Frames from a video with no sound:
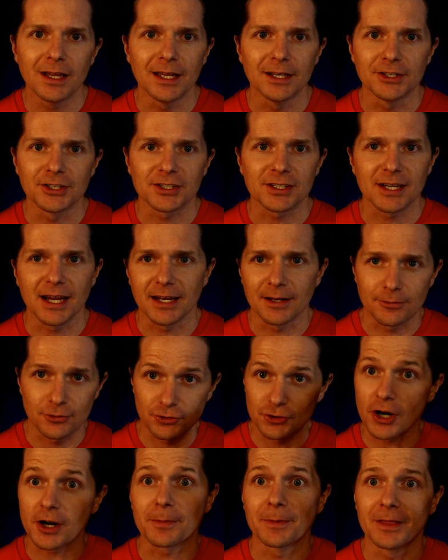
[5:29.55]
it just kind of
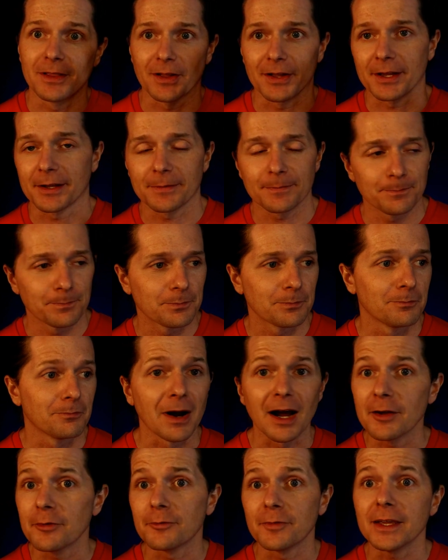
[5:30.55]
struck me that like
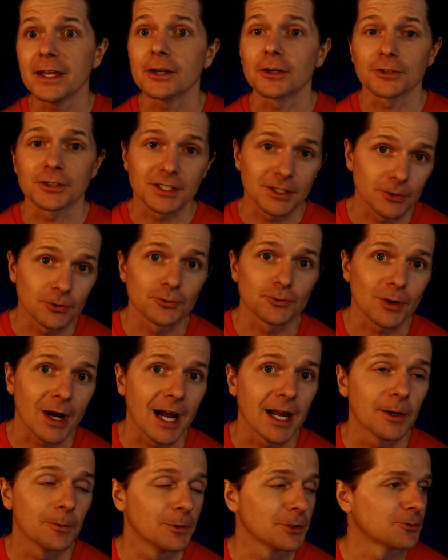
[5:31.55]
my feet are still
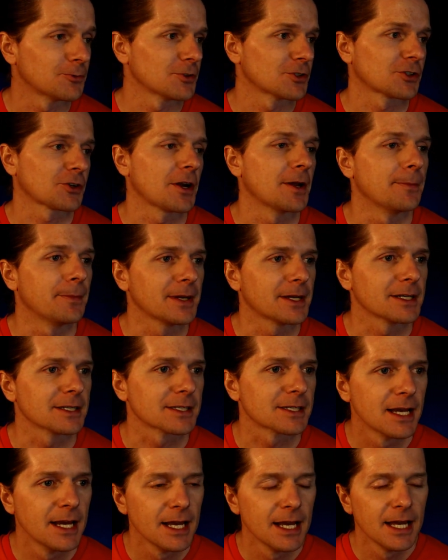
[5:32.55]
dry, which was great,
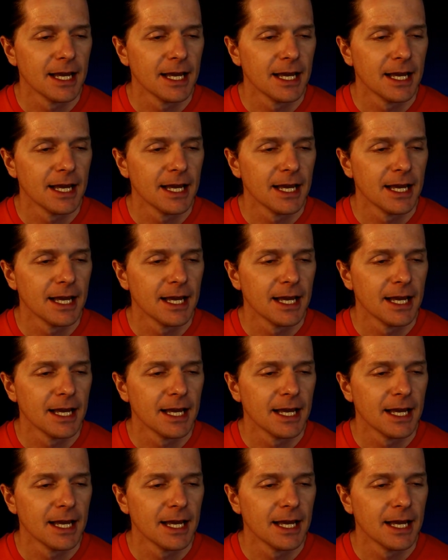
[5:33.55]
because